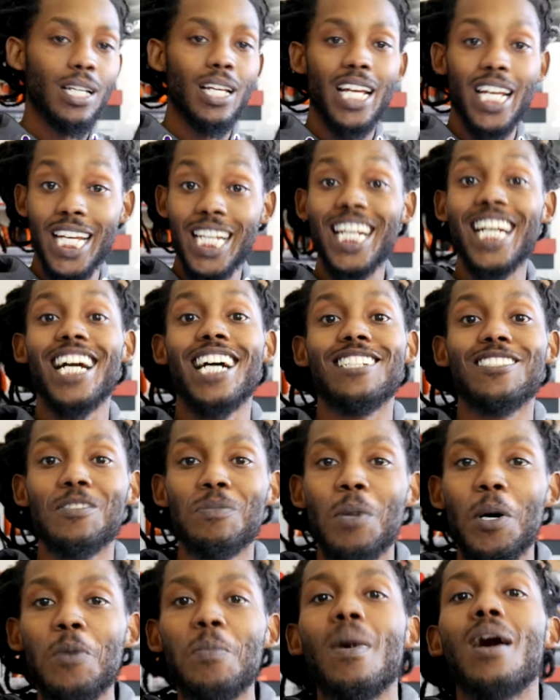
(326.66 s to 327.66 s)
And I got some
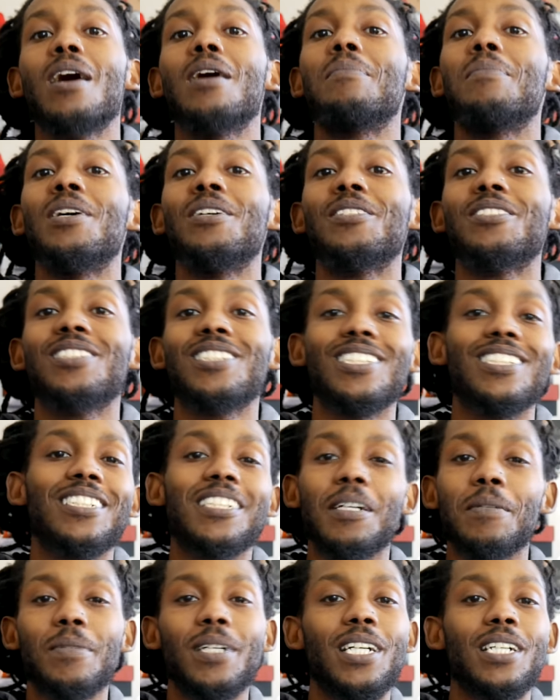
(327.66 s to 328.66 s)
more mob only shit
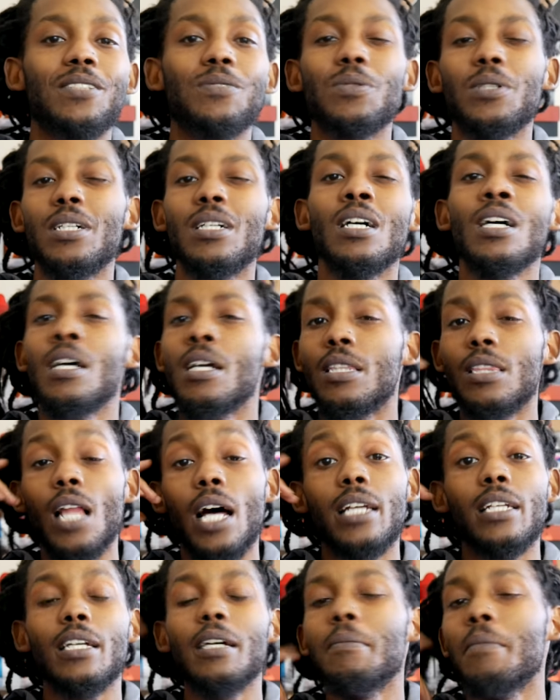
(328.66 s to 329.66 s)
coming as well.
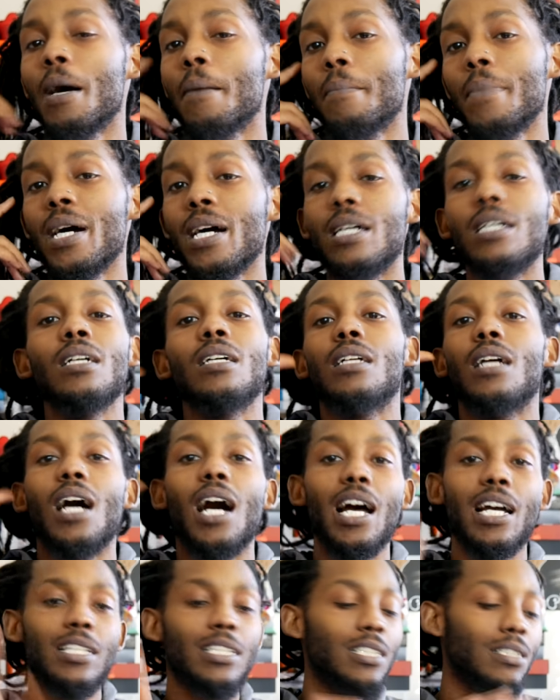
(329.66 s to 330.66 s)
Like in my mind,
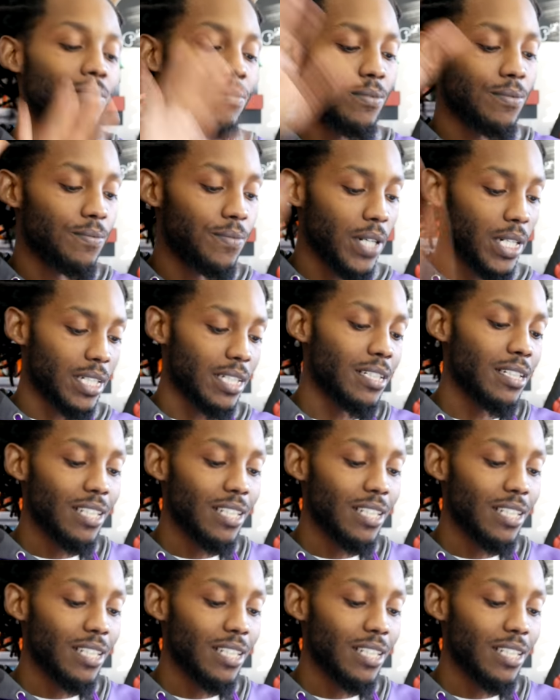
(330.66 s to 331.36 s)
I ain't even fuck it.